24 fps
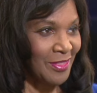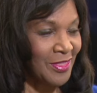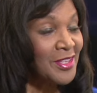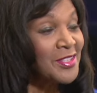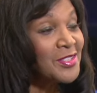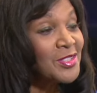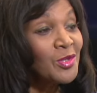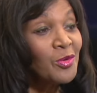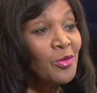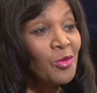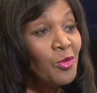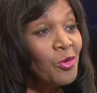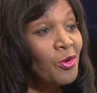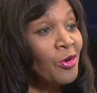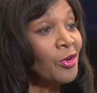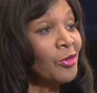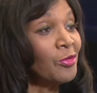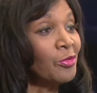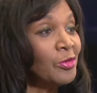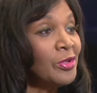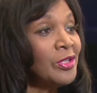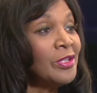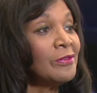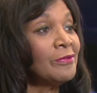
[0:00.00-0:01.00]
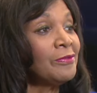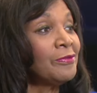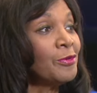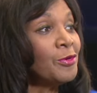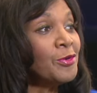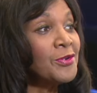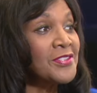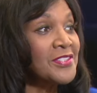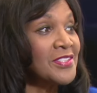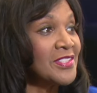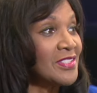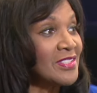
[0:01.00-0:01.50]
This award
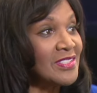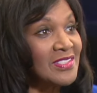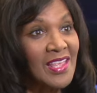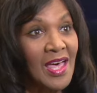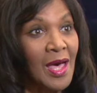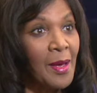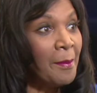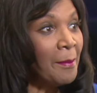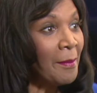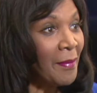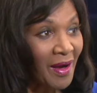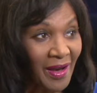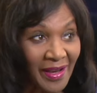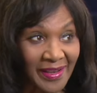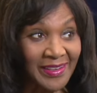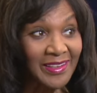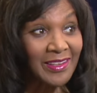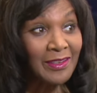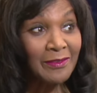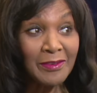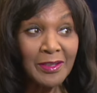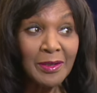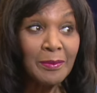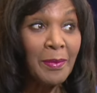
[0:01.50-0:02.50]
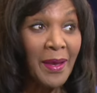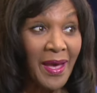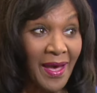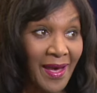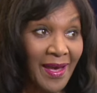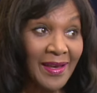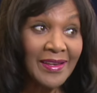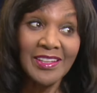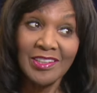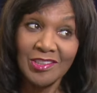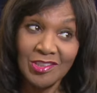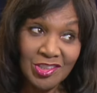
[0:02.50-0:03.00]
reinforces that my giving
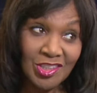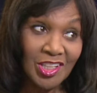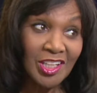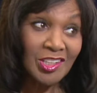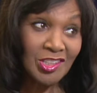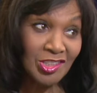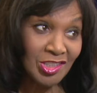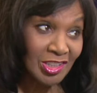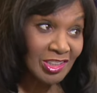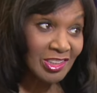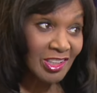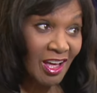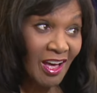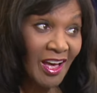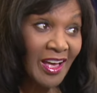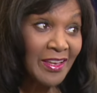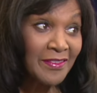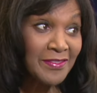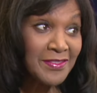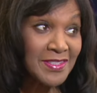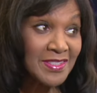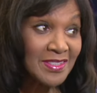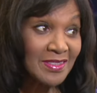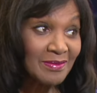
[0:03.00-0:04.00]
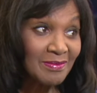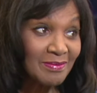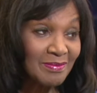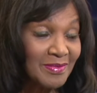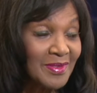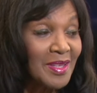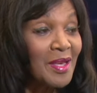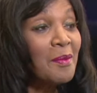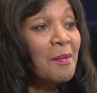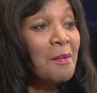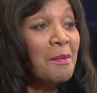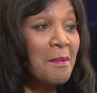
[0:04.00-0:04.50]
back and changing lives
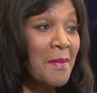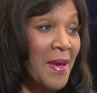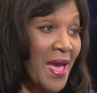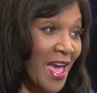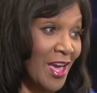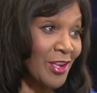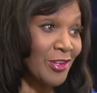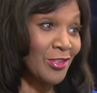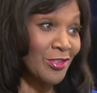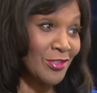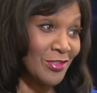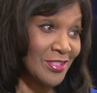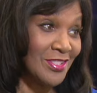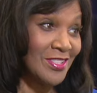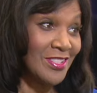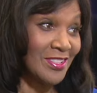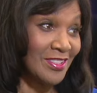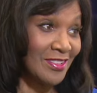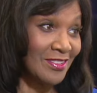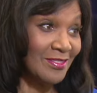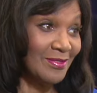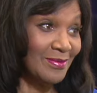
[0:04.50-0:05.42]
matters.